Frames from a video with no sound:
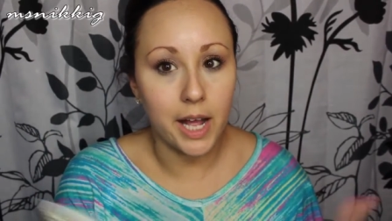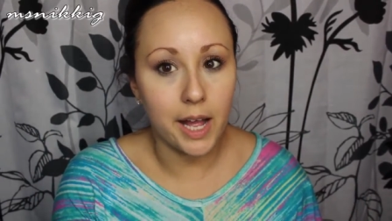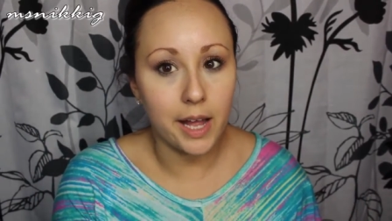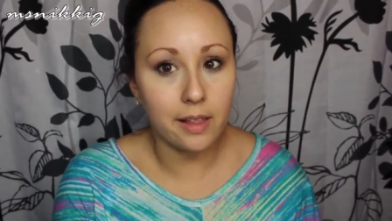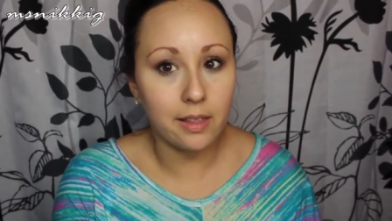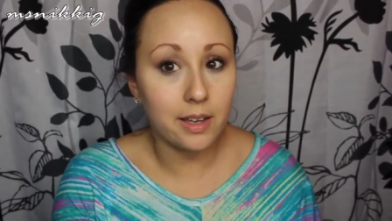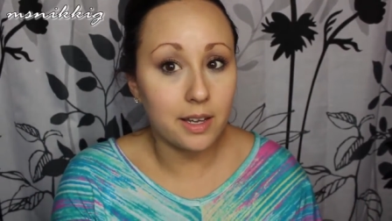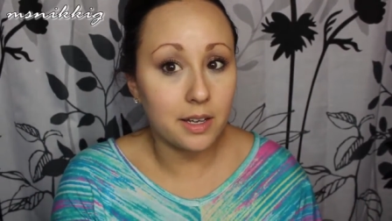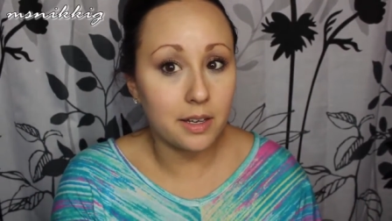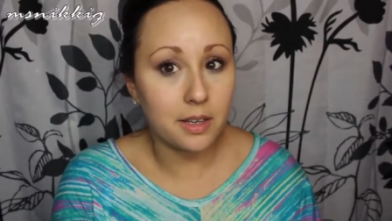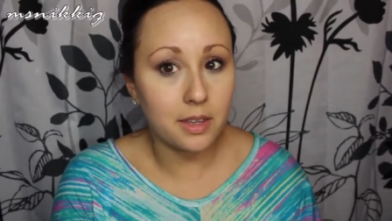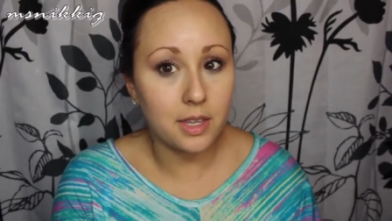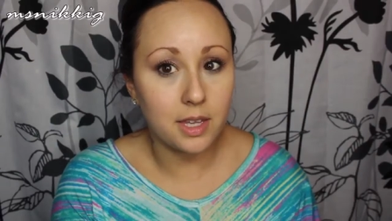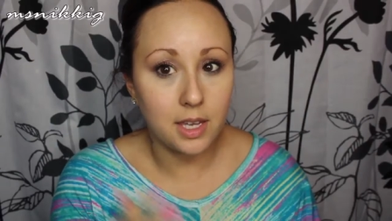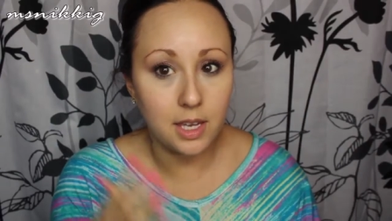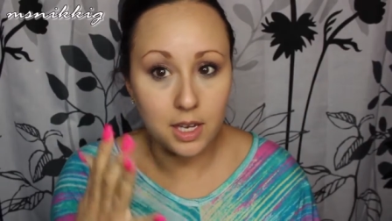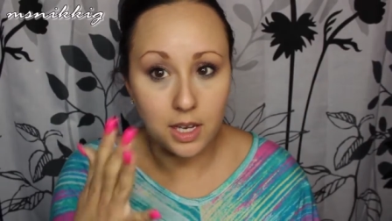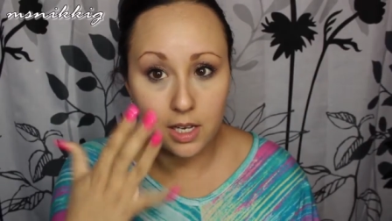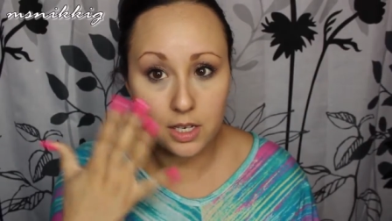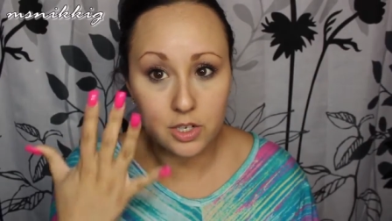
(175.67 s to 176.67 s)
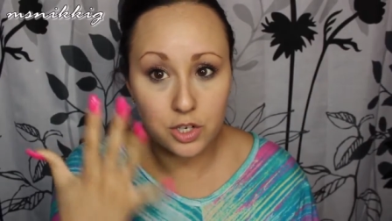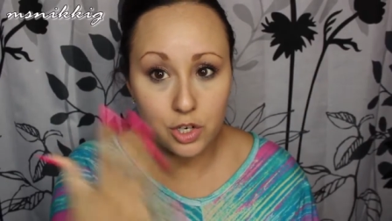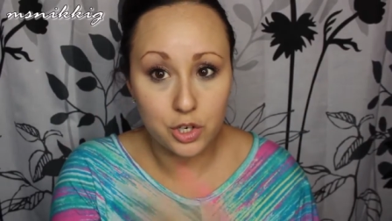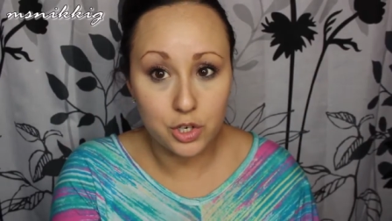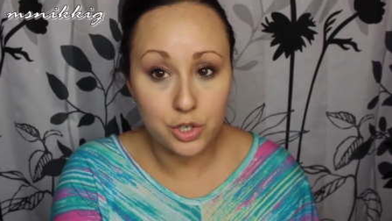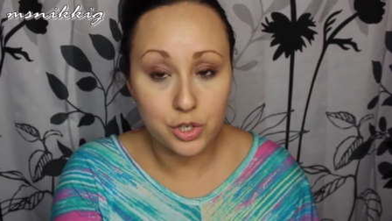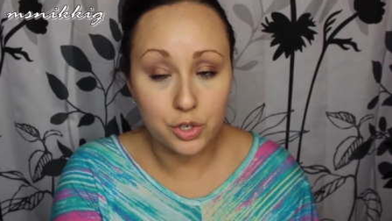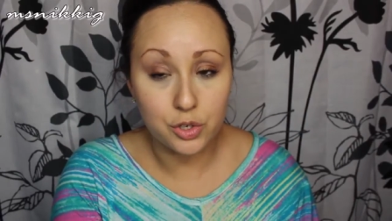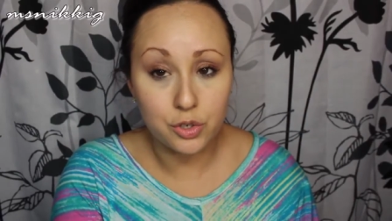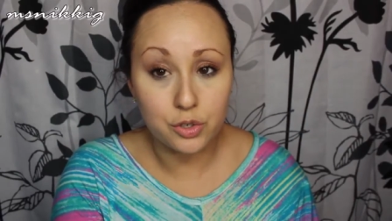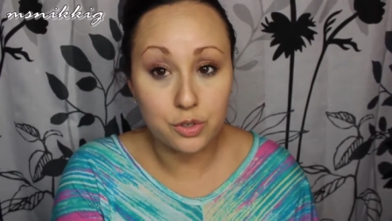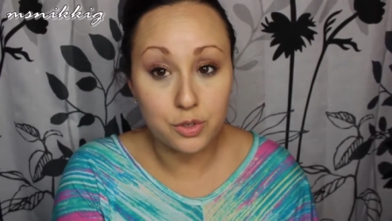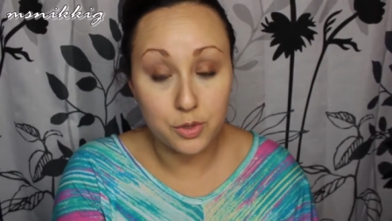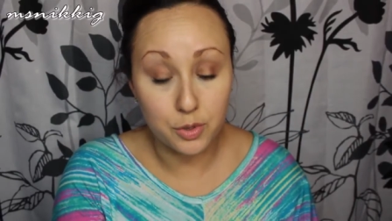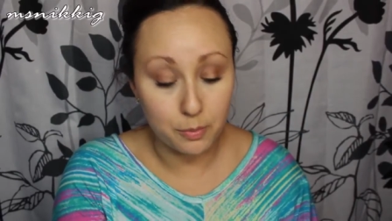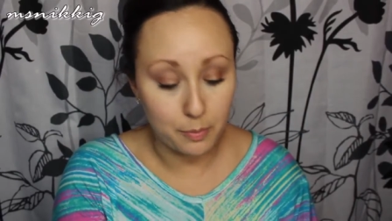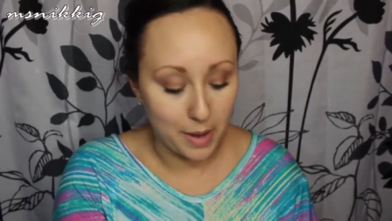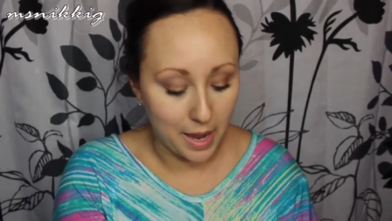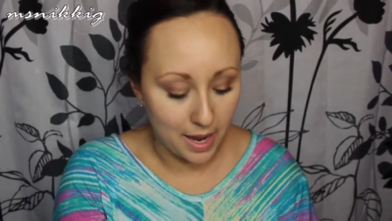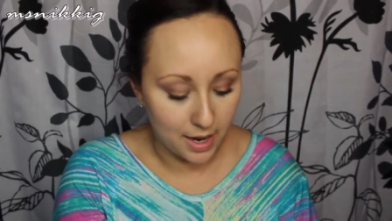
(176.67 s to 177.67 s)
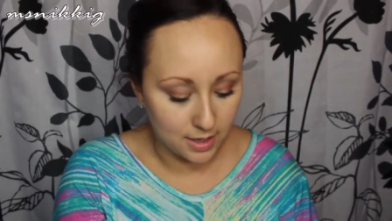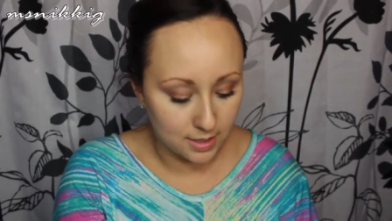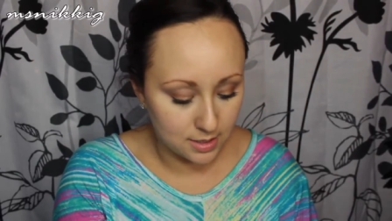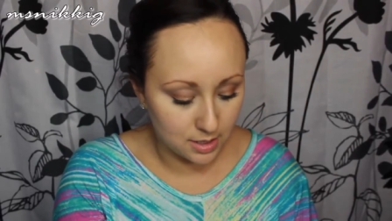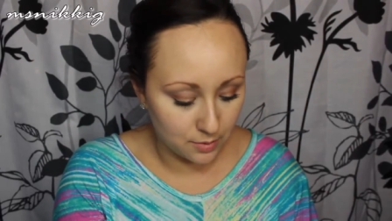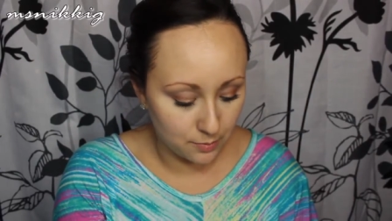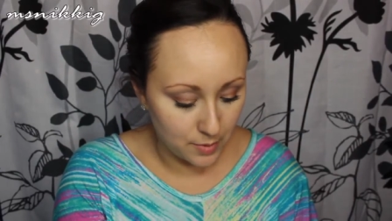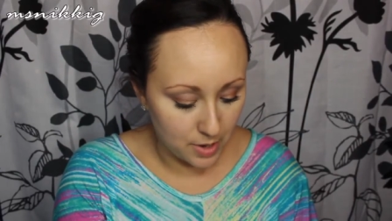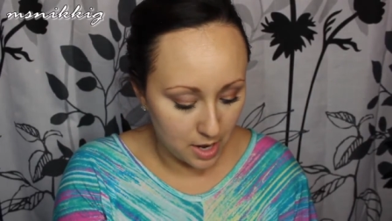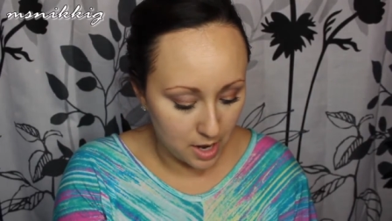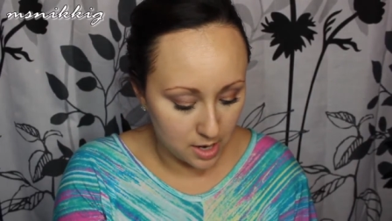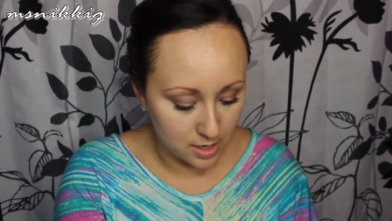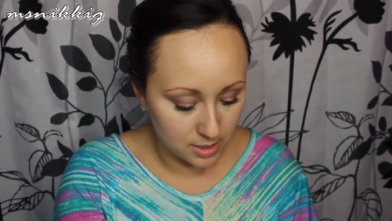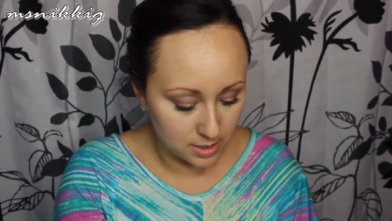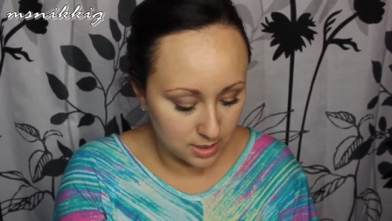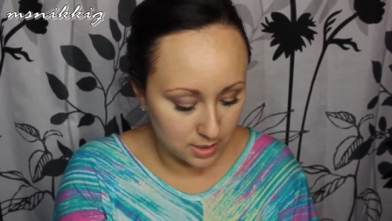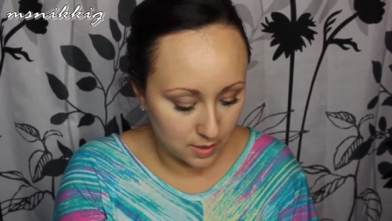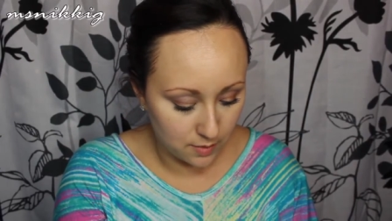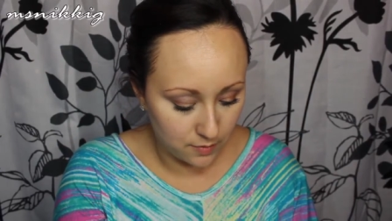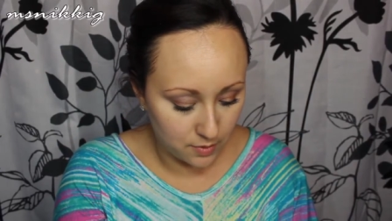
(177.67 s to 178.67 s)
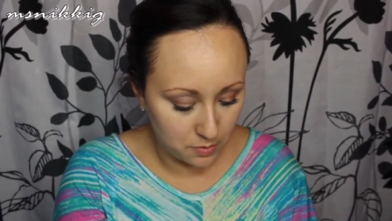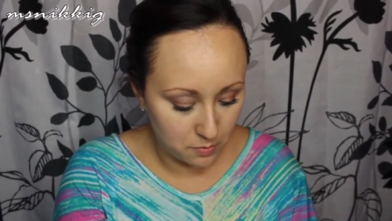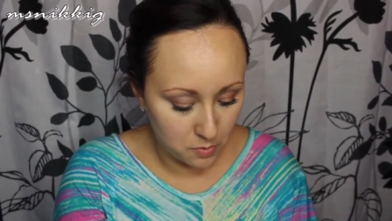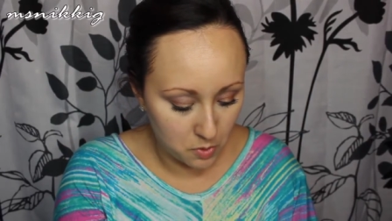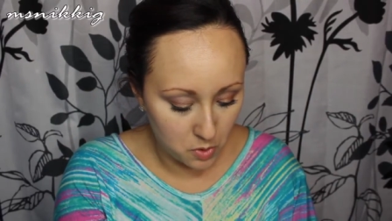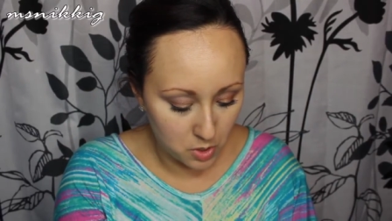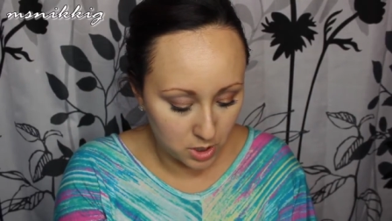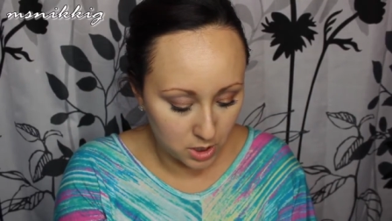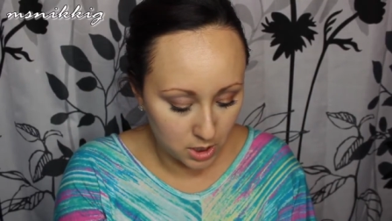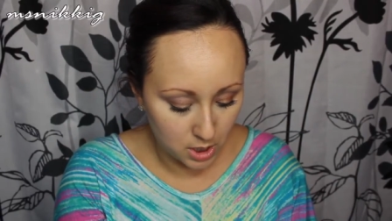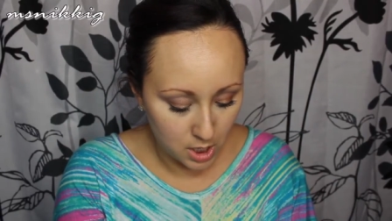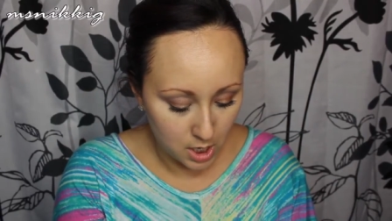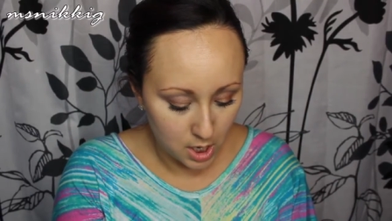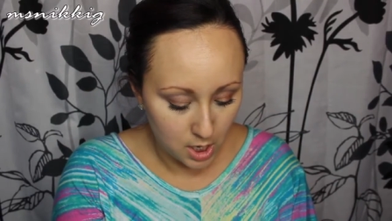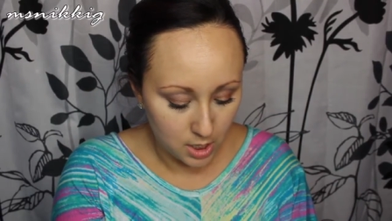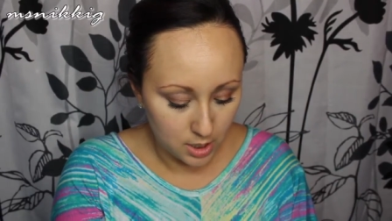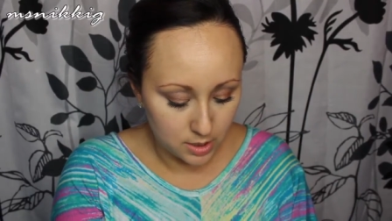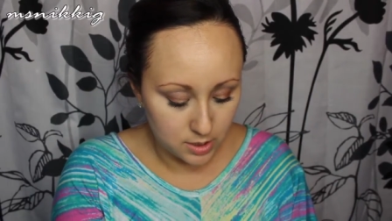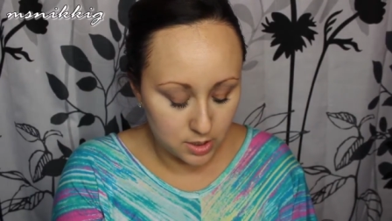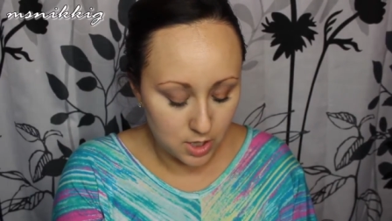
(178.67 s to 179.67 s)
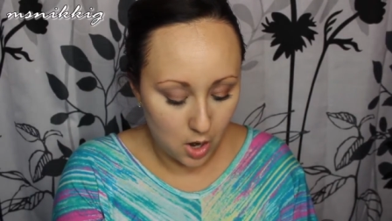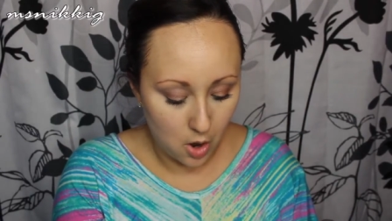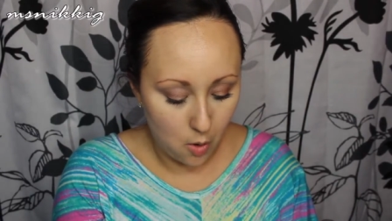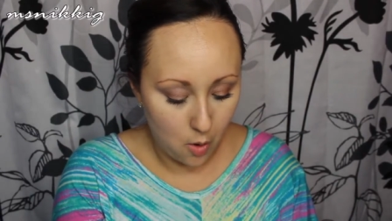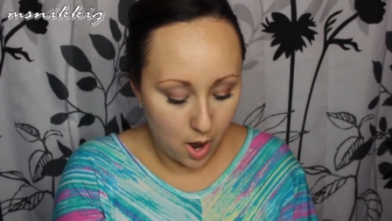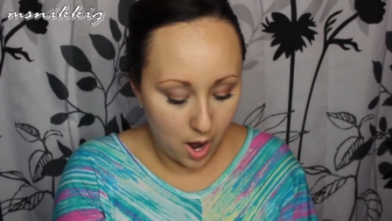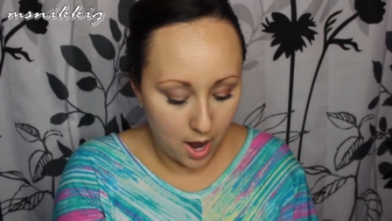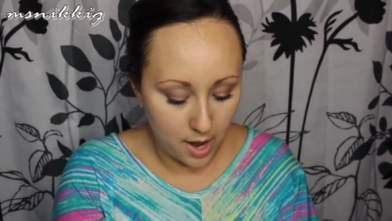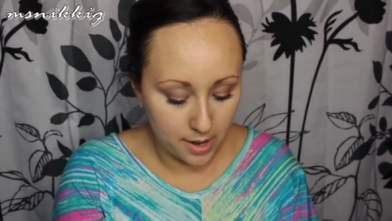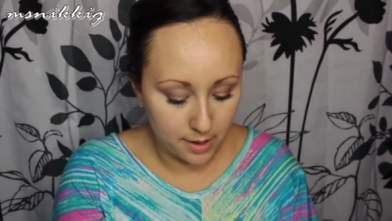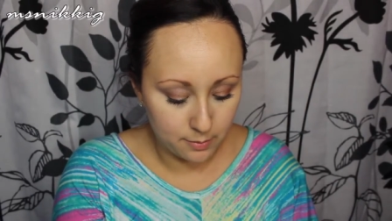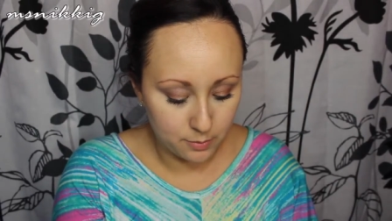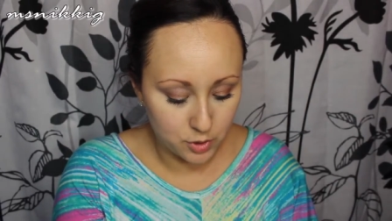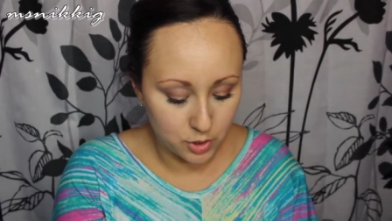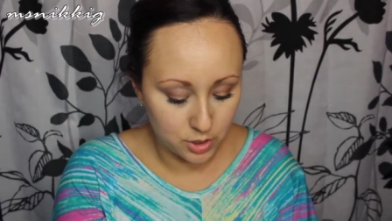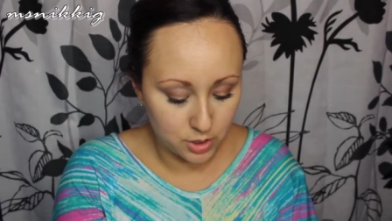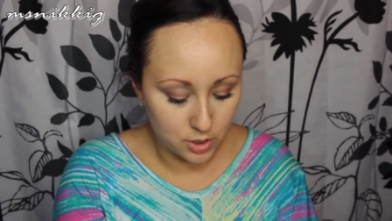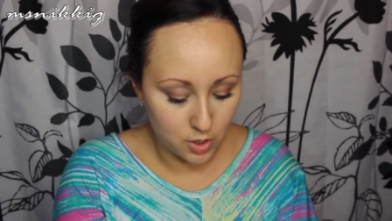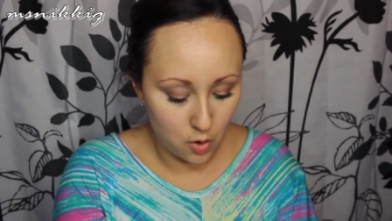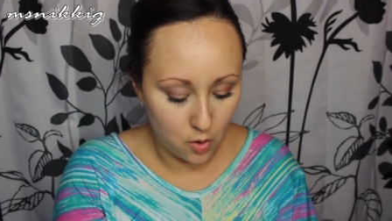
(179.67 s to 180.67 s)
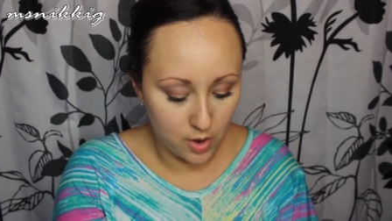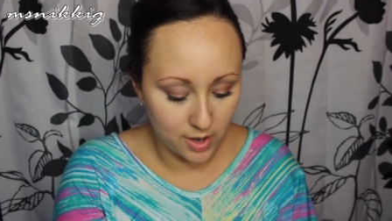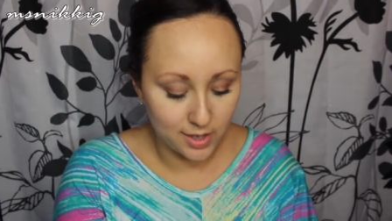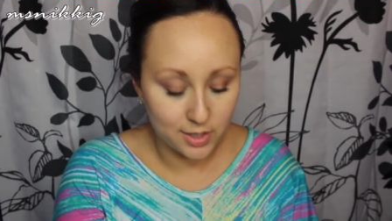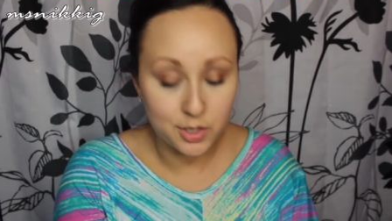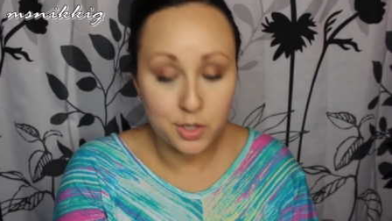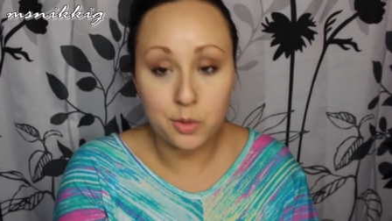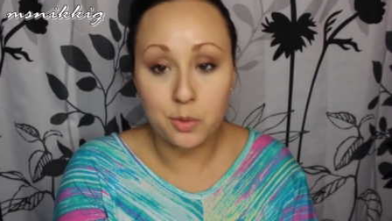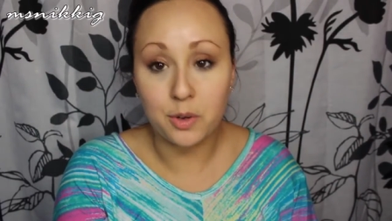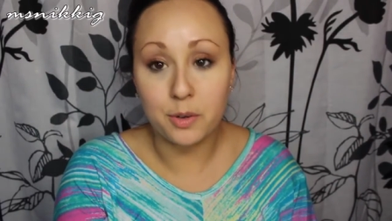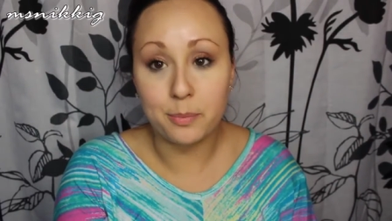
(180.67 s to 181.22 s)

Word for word: highlight the dark circles or bags on my eyes even more, so I am just going to